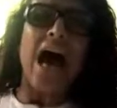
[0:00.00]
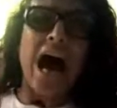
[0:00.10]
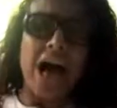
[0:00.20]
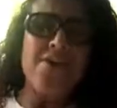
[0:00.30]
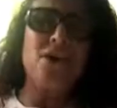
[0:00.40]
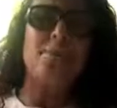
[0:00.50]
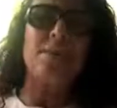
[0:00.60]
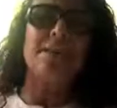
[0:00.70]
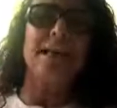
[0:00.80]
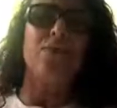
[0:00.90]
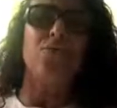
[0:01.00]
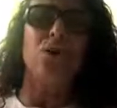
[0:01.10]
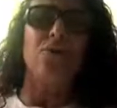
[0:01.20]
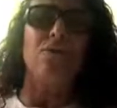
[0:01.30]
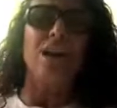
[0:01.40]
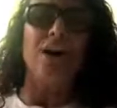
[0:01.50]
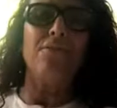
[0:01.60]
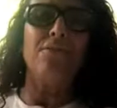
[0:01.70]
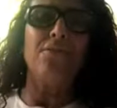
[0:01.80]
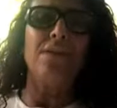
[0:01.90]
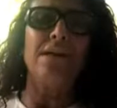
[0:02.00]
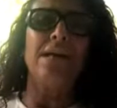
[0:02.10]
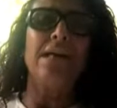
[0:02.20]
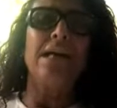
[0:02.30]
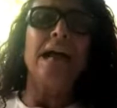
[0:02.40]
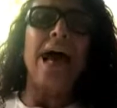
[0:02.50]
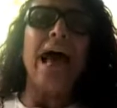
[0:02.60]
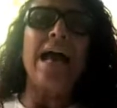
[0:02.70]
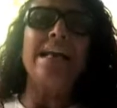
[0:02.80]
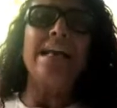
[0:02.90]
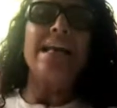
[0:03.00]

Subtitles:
100% full of love, and